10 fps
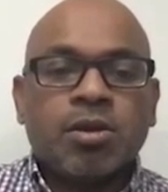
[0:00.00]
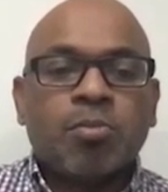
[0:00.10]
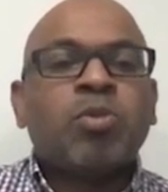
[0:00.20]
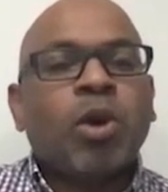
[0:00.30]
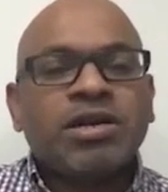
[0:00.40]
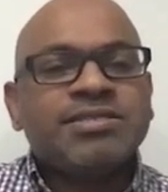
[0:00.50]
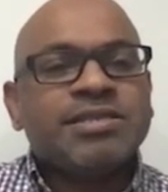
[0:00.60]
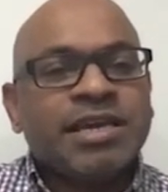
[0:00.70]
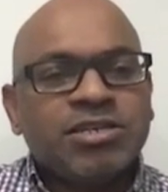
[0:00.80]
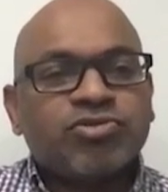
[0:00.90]
But what is
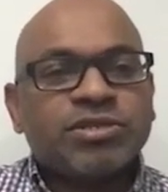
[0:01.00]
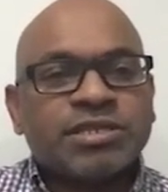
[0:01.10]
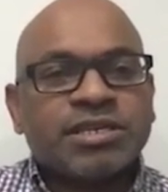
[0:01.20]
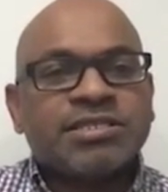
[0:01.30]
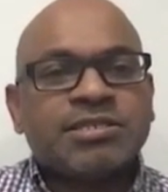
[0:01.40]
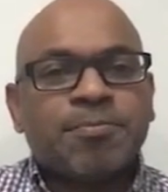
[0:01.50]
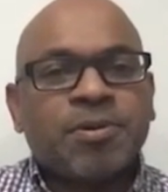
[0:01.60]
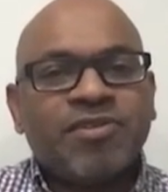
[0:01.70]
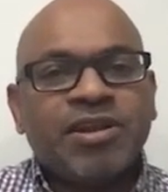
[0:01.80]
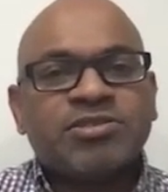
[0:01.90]
interesting is the
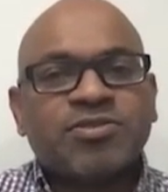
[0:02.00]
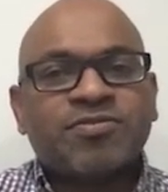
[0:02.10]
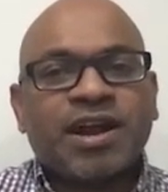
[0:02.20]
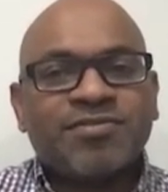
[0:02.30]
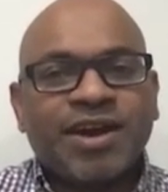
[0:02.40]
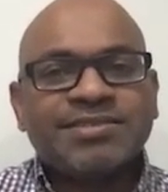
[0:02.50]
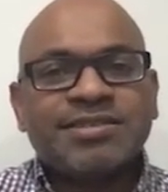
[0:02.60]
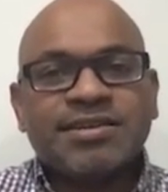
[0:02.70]
prevalence of cardiovascular